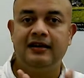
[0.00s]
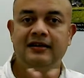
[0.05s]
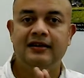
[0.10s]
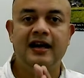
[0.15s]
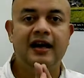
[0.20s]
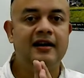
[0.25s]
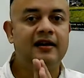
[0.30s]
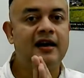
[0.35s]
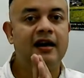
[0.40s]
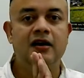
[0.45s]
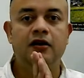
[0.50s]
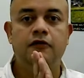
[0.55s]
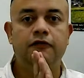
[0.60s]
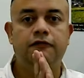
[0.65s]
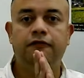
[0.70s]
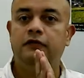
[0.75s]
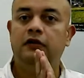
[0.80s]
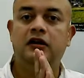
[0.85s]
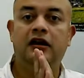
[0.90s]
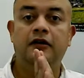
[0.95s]
that kind
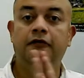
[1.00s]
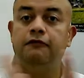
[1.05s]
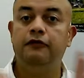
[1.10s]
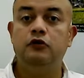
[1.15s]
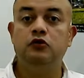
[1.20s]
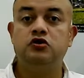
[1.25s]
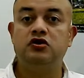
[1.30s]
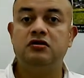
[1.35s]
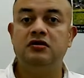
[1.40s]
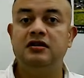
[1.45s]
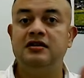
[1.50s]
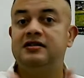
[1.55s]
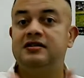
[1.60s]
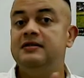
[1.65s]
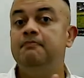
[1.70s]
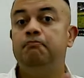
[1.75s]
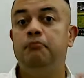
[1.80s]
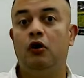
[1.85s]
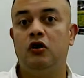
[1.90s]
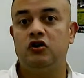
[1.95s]
of uh, confusion is
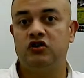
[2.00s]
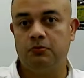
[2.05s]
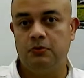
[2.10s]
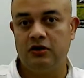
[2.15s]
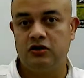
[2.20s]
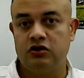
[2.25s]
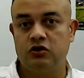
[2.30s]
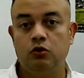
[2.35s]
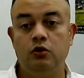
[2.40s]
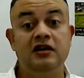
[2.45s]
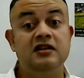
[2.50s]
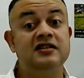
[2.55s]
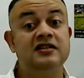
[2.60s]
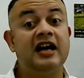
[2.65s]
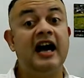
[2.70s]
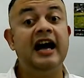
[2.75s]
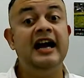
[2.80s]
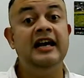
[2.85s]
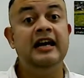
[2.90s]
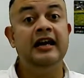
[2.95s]
impossible so it is
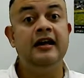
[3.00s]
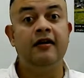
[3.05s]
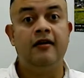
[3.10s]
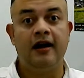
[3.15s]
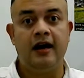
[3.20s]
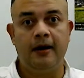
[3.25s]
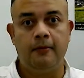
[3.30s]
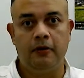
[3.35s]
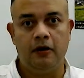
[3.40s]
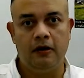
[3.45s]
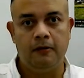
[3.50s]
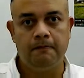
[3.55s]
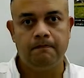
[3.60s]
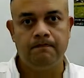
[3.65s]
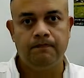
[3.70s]
highly reliable